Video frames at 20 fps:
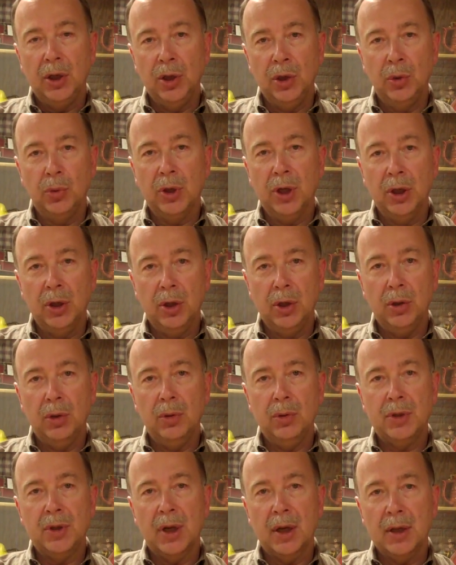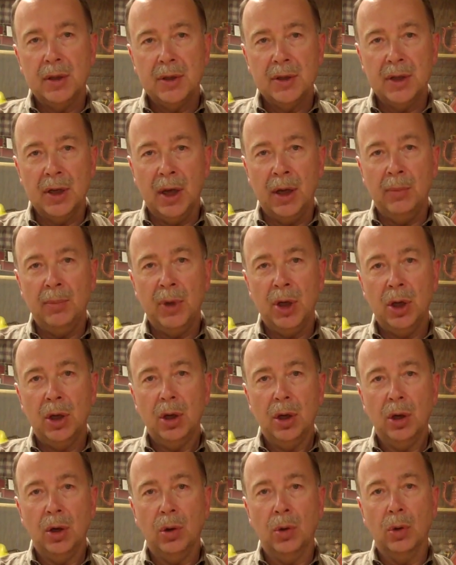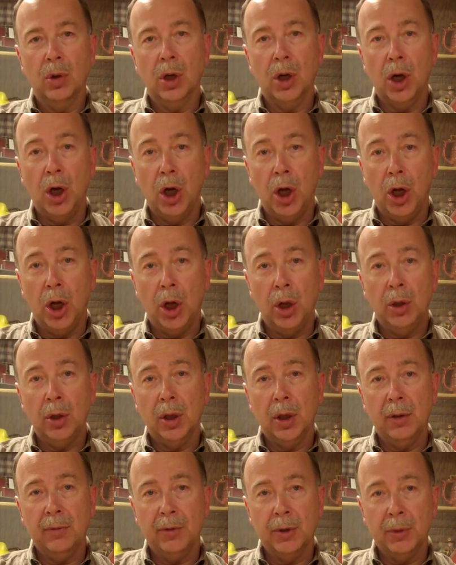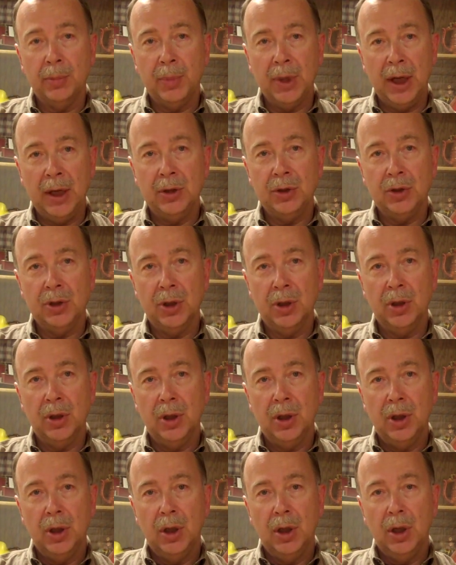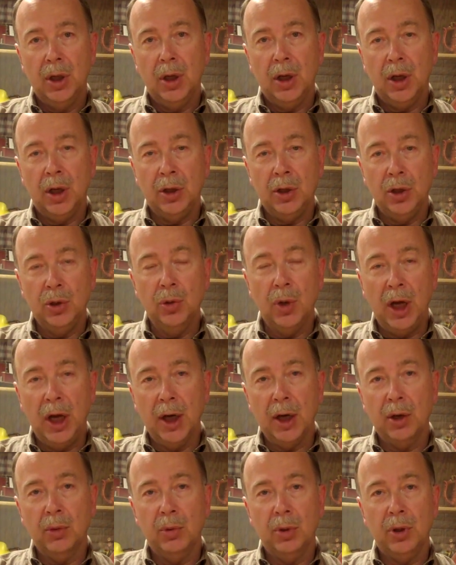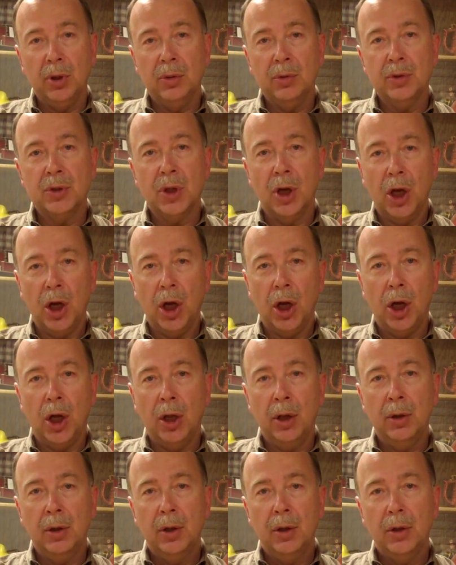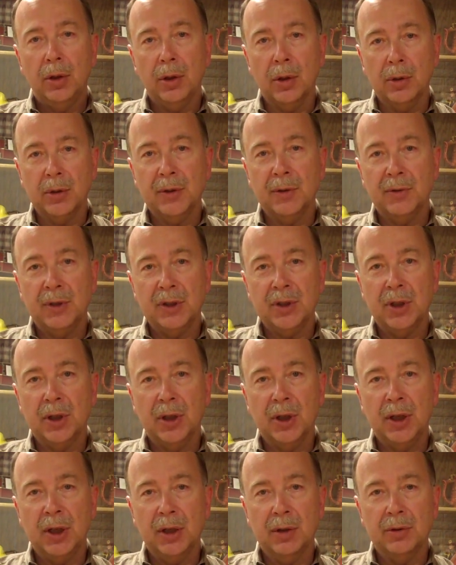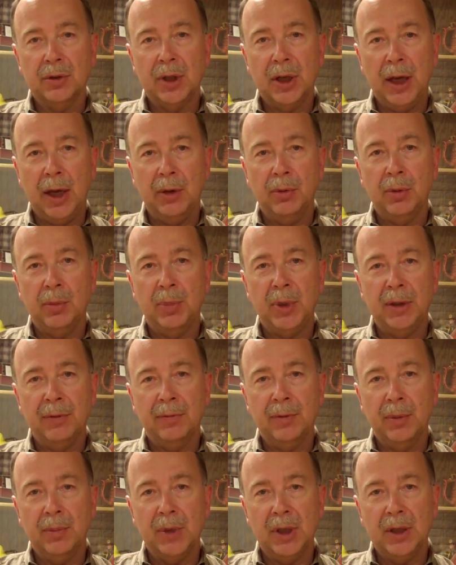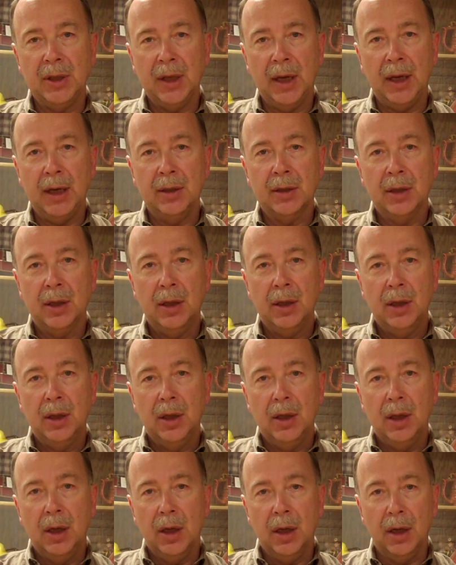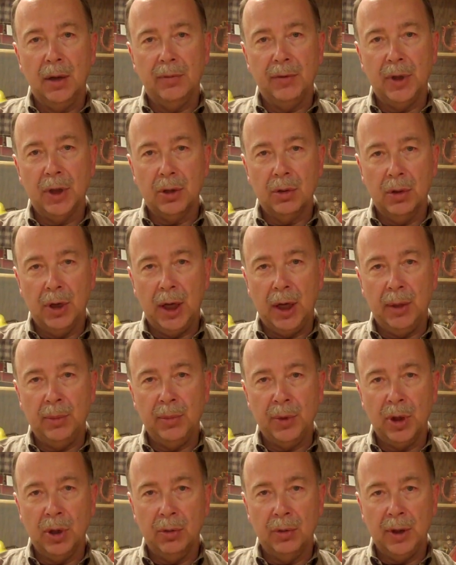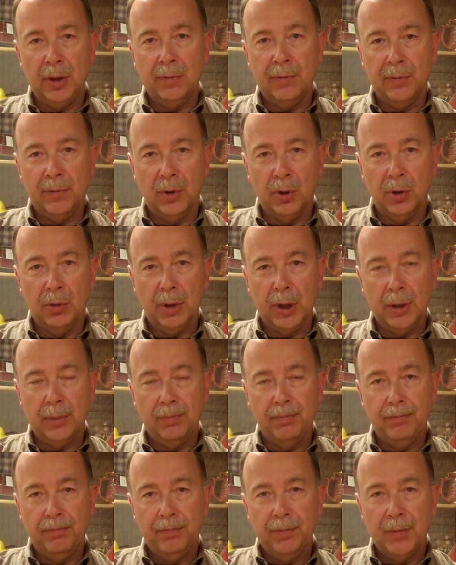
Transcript: you can lose some or all of your pension. A new hire will lose all. Those of us that are here today would be from the date of the crime going forward.